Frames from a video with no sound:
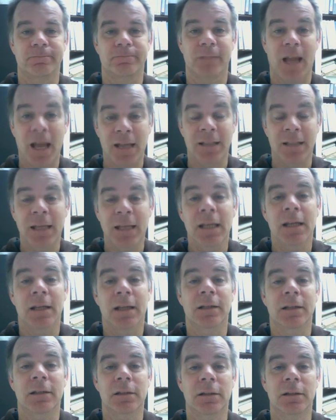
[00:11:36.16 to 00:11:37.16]
I
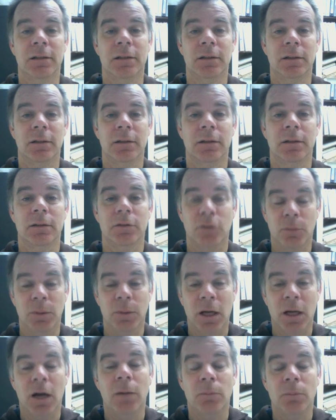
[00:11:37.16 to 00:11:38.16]
needed to
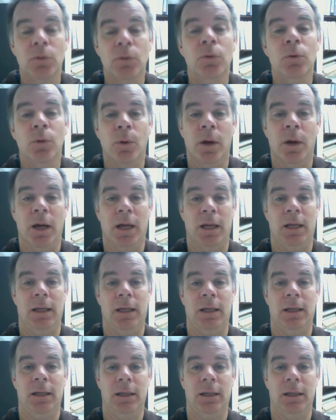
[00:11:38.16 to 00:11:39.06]
become Oogway,